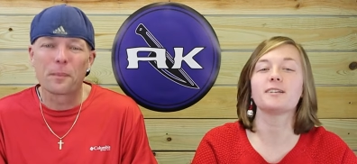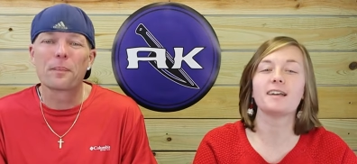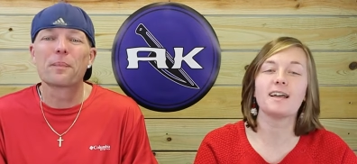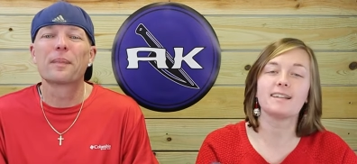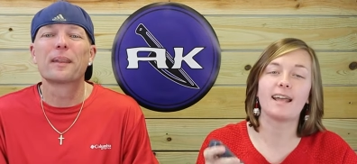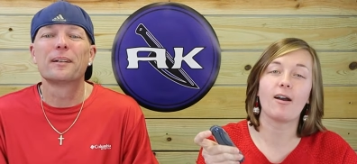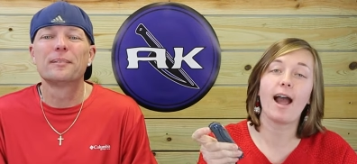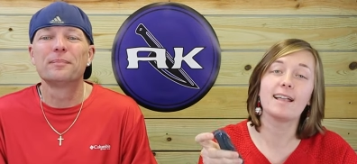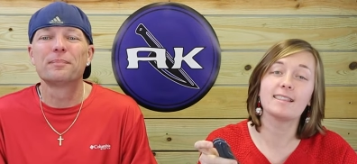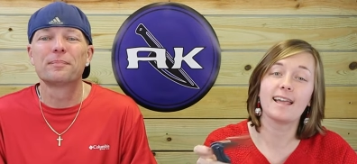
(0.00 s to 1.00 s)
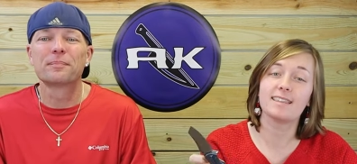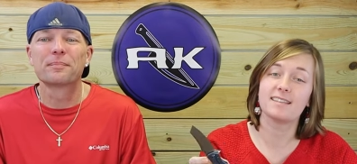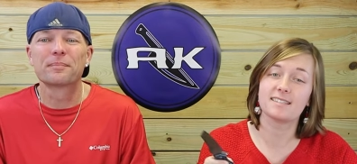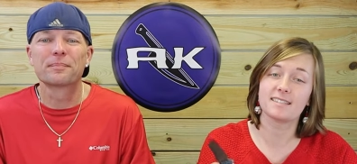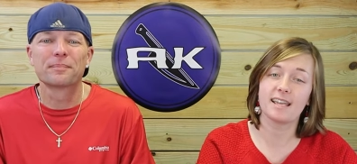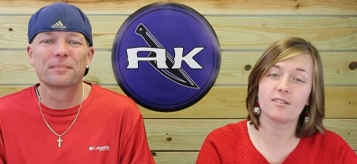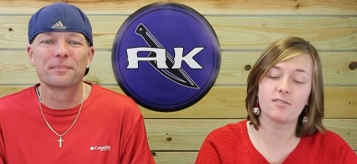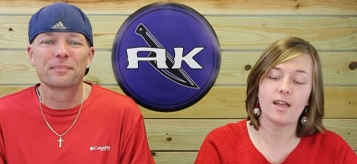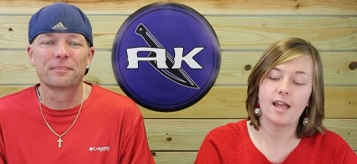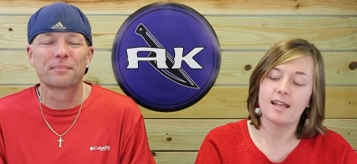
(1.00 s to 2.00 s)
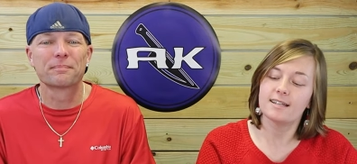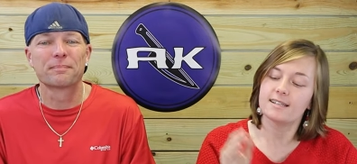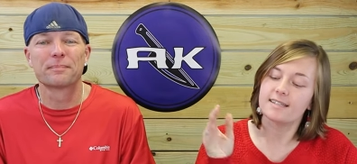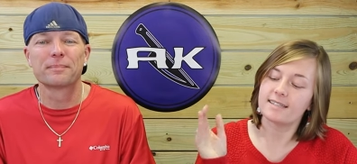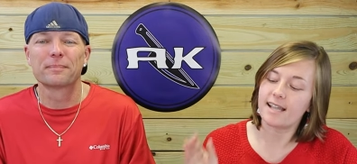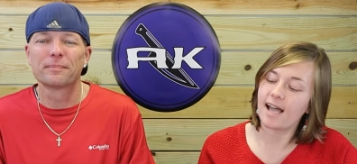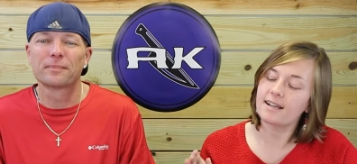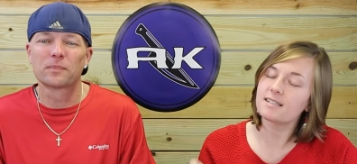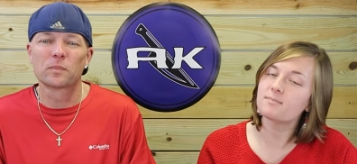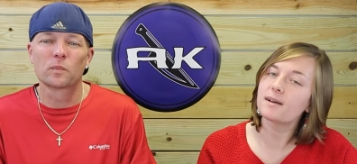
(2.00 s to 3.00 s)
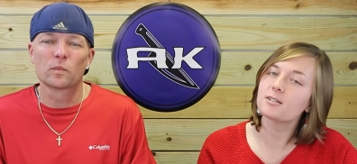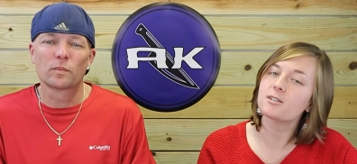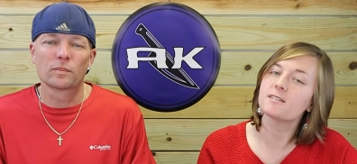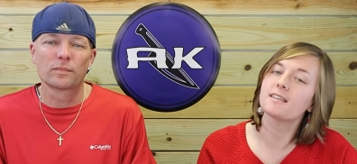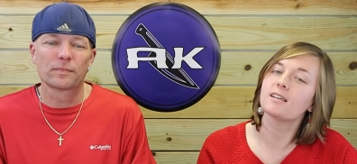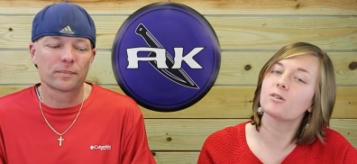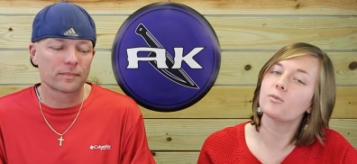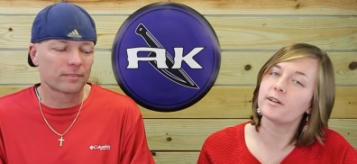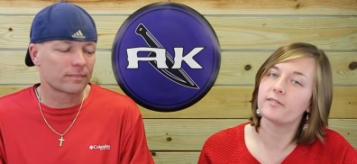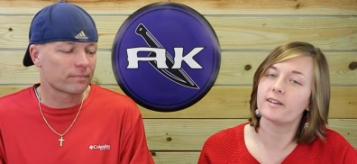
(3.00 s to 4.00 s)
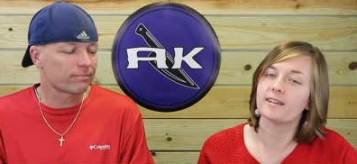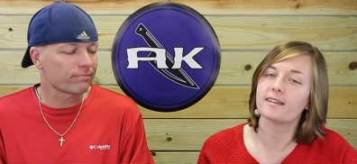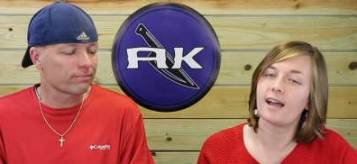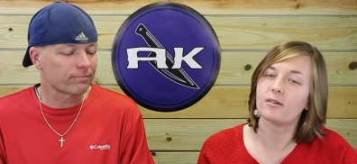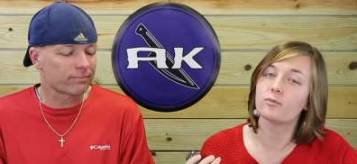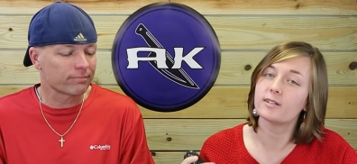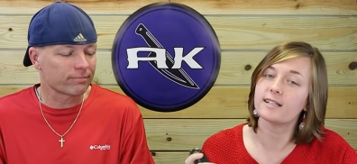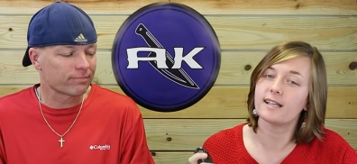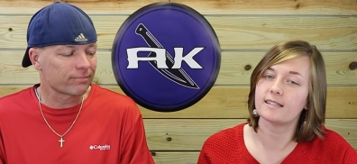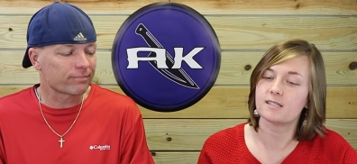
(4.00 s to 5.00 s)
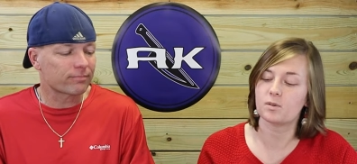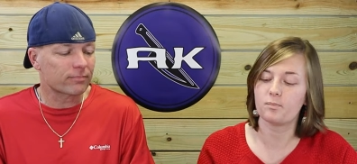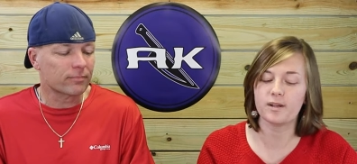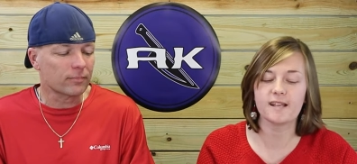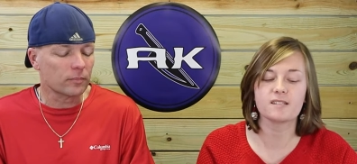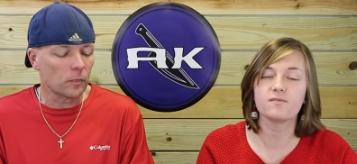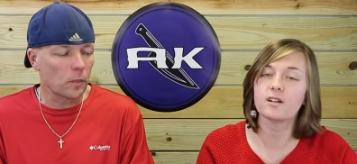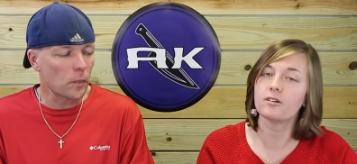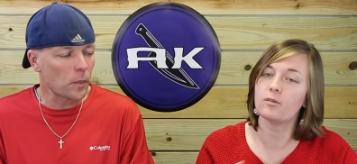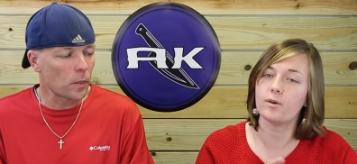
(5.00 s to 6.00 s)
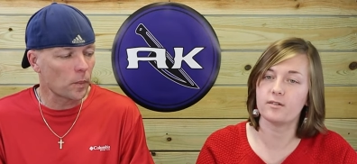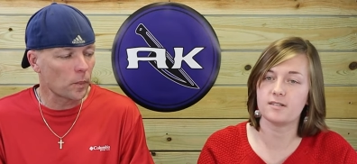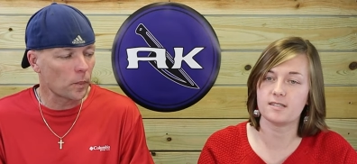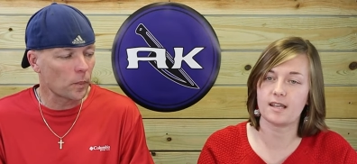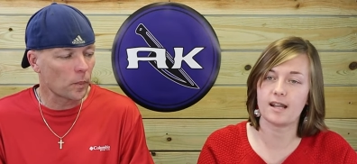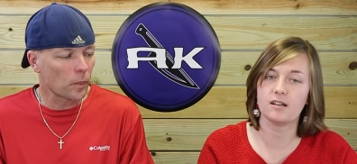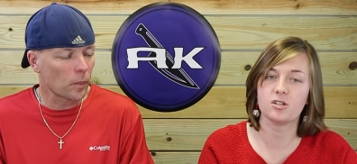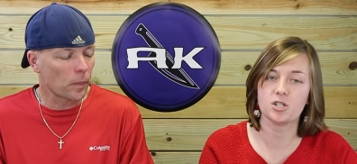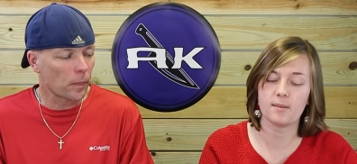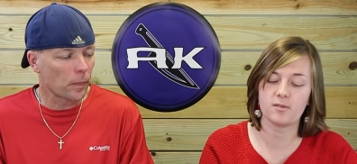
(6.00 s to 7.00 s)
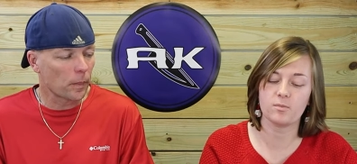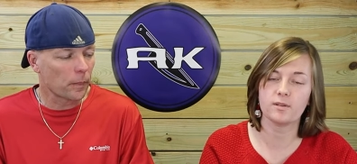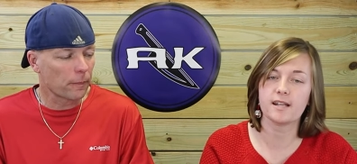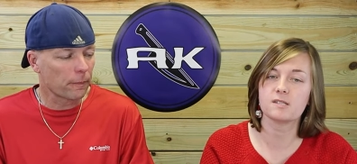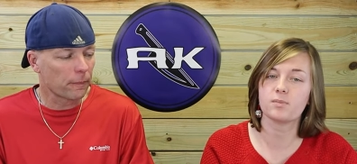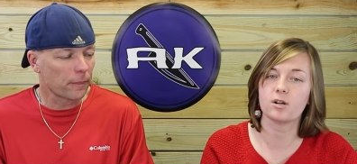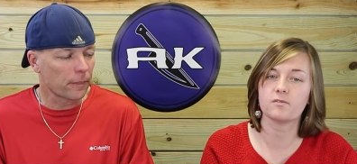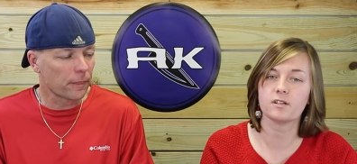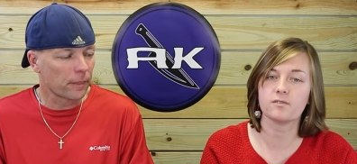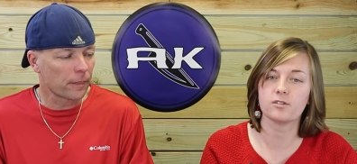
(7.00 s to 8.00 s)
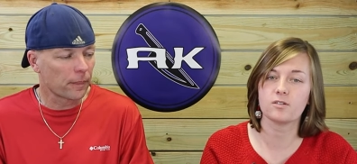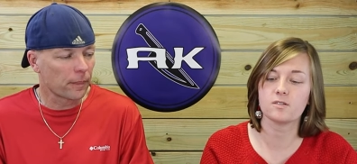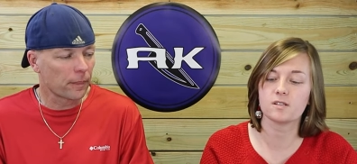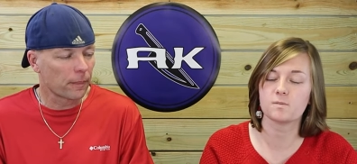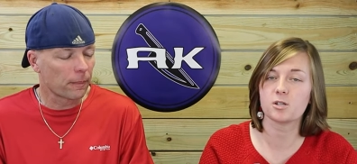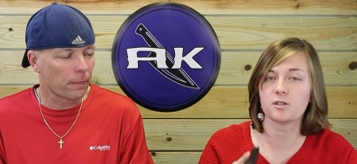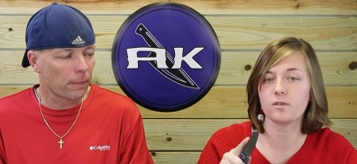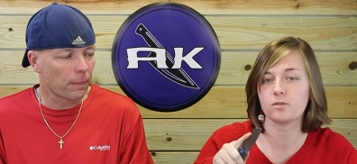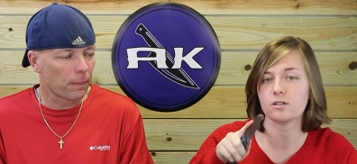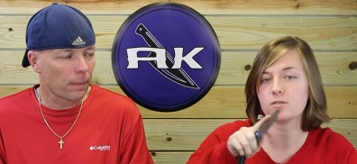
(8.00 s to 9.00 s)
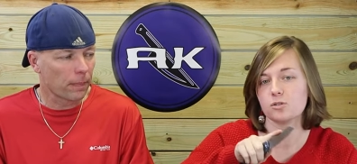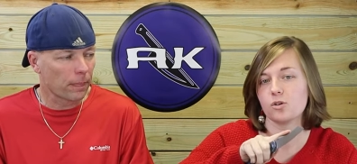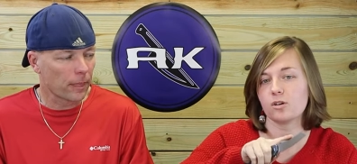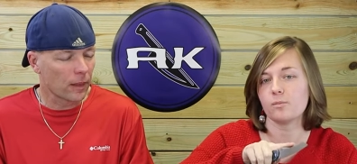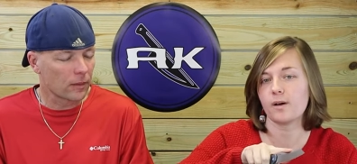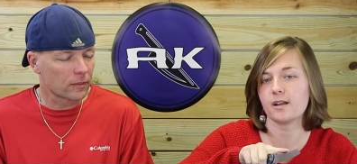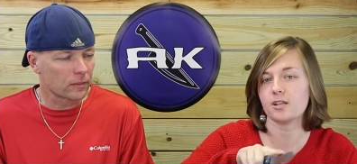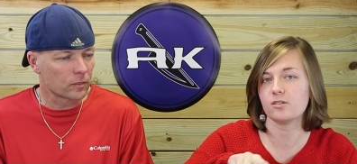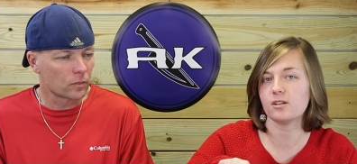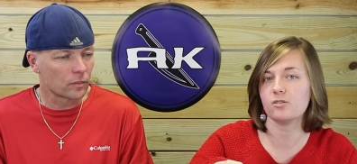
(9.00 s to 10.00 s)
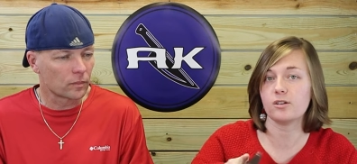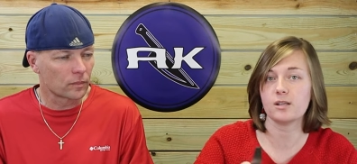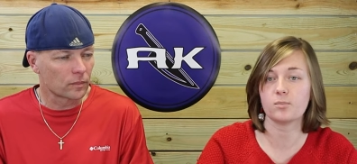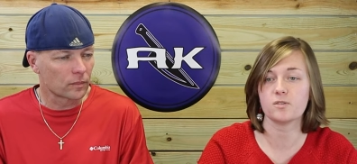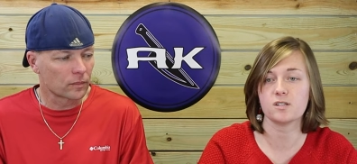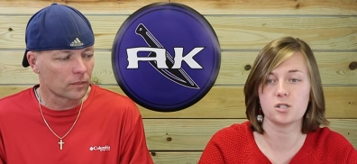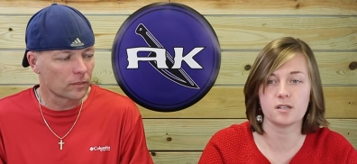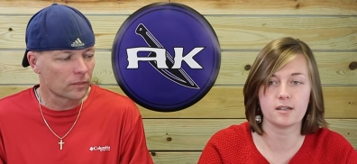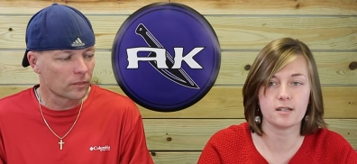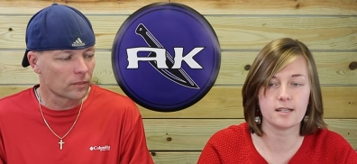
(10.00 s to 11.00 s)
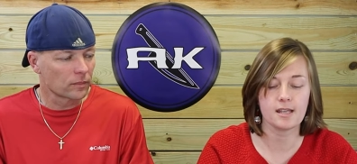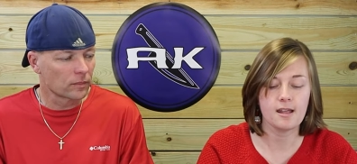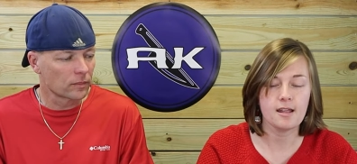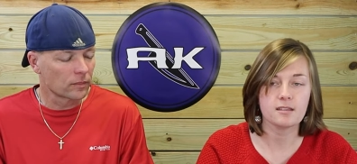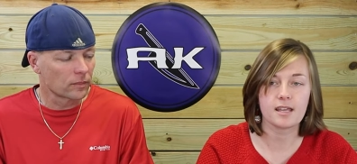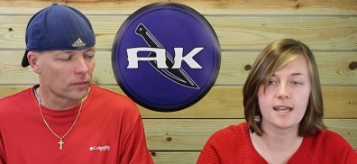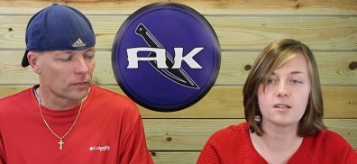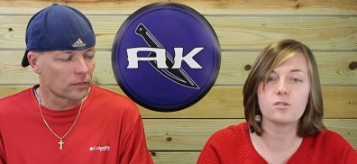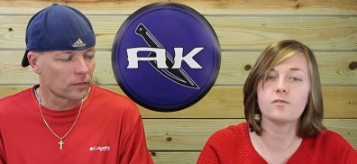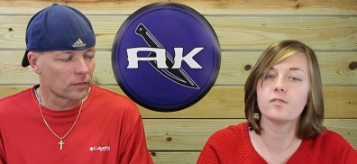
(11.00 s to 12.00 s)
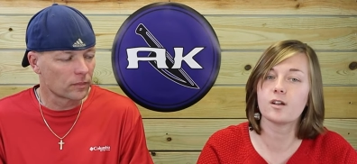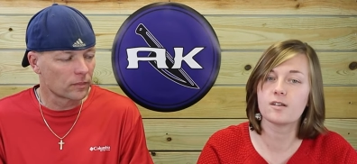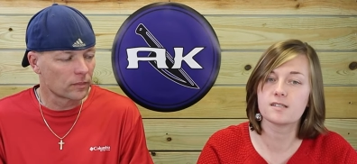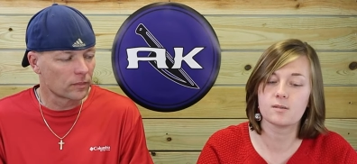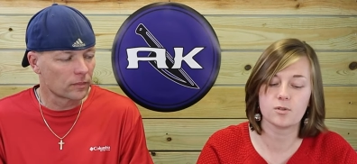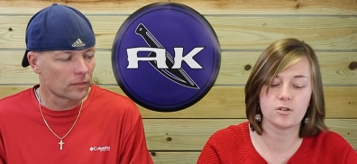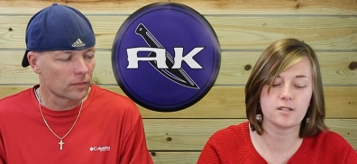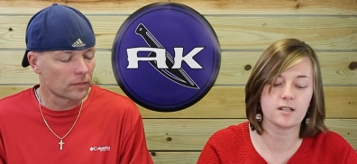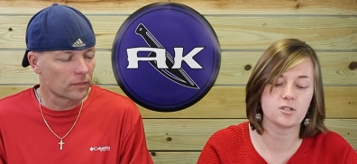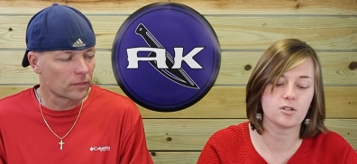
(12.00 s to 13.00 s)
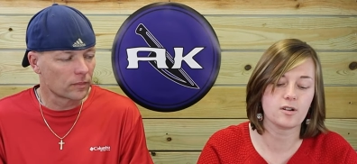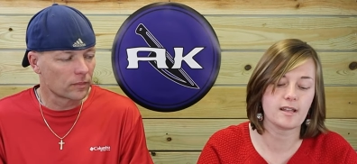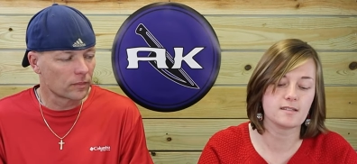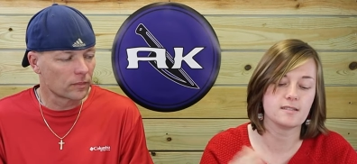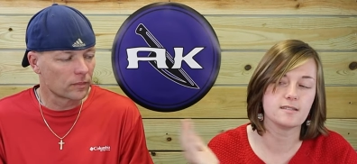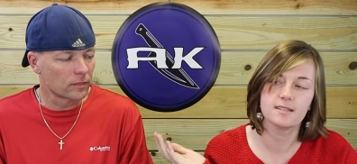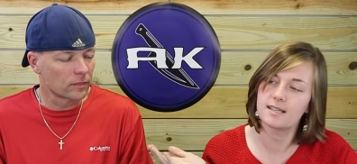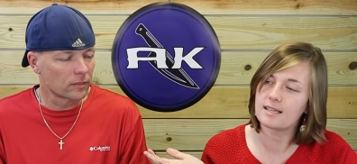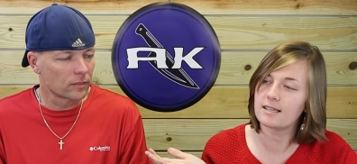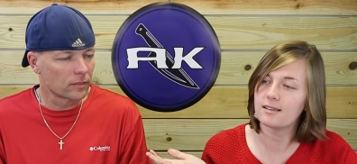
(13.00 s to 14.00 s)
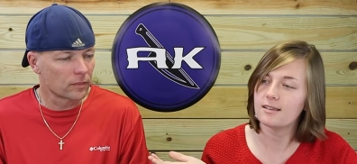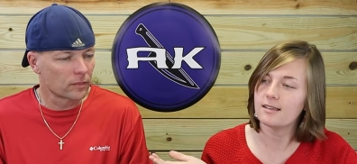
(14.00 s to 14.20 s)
Speaker 1: moving on now. I like this knife. Not as much as the Equivik. I really like this one, but it's very well designed. The shape of the blade is perfect for using, especially if you want to choke up on it and you needed any precision cutting. The handle, very similar in texture as C,